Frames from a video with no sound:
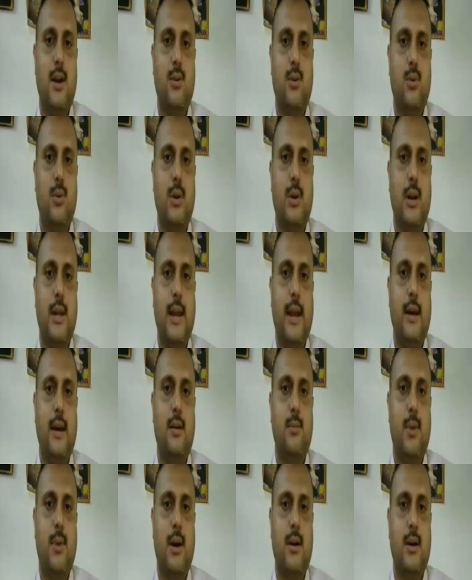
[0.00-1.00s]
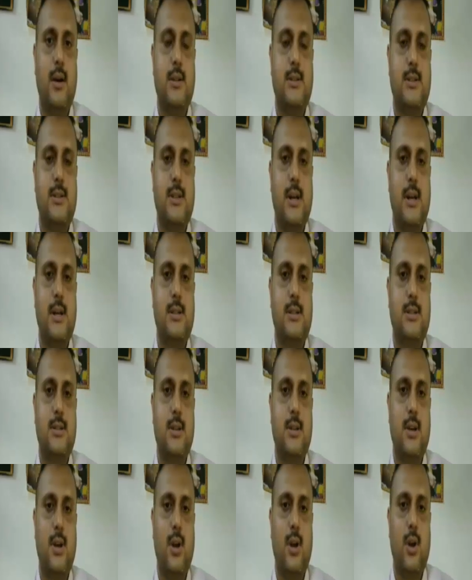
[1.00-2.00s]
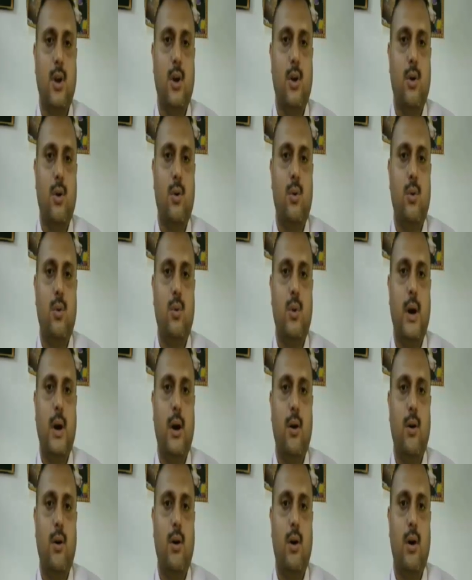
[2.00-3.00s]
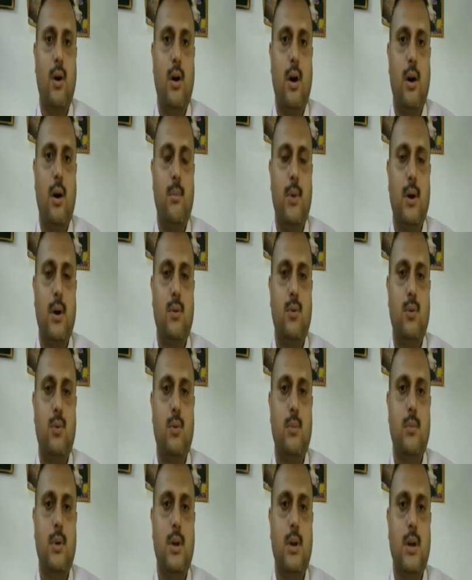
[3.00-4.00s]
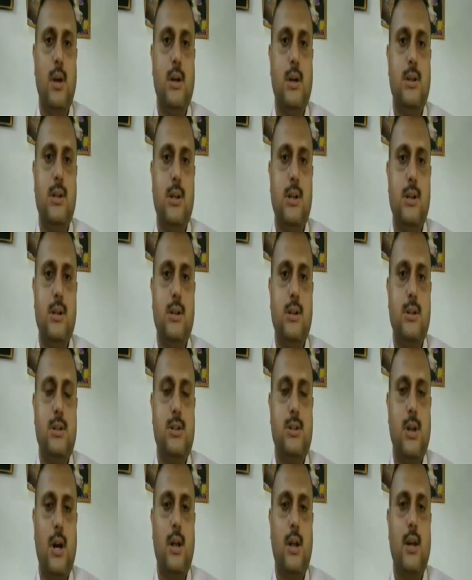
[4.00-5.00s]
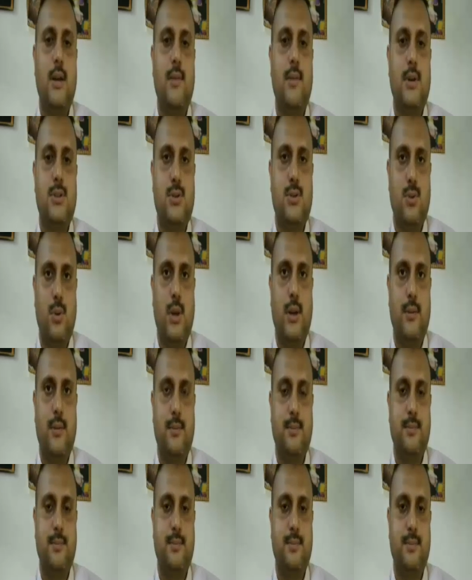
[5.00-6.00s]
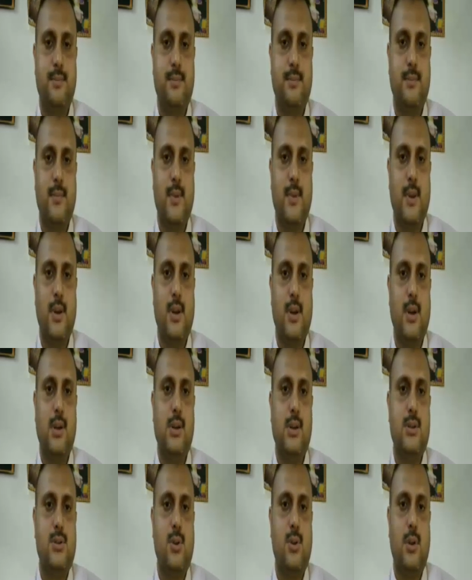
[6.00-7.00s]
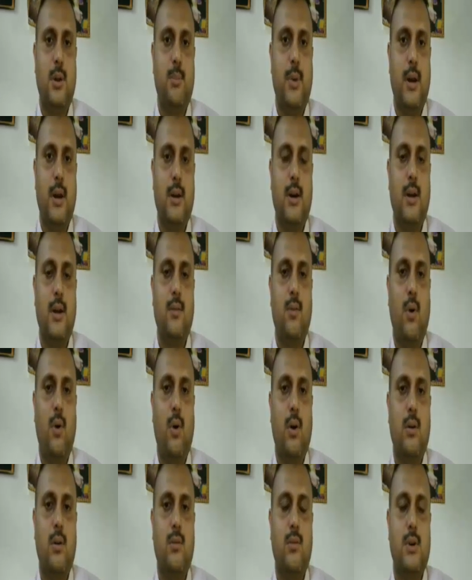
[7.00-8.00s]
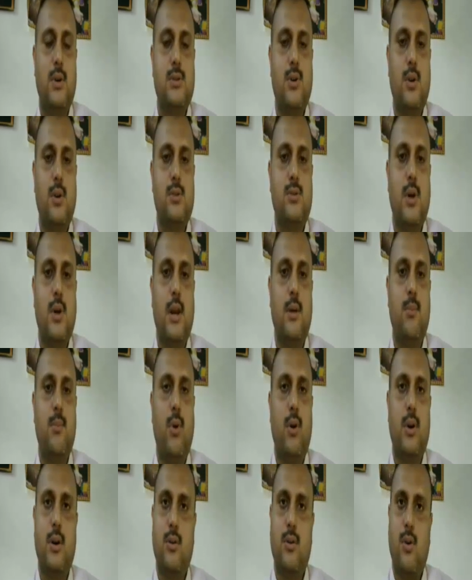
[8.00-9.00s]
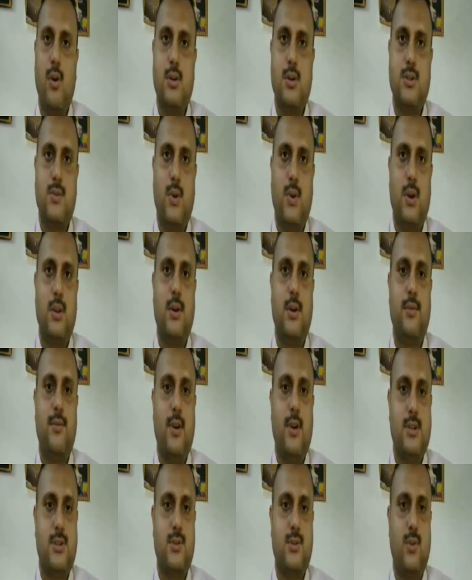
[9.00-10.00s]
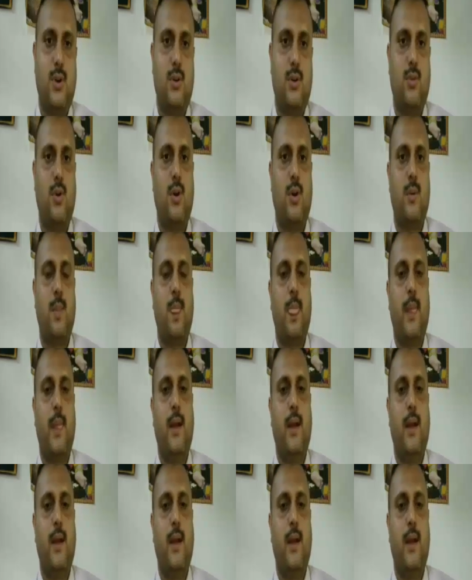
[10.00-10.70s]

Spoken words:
are total 8 Balkan states among whom Turkey was ruling. So the Balkan War was also an important cause for the First World War.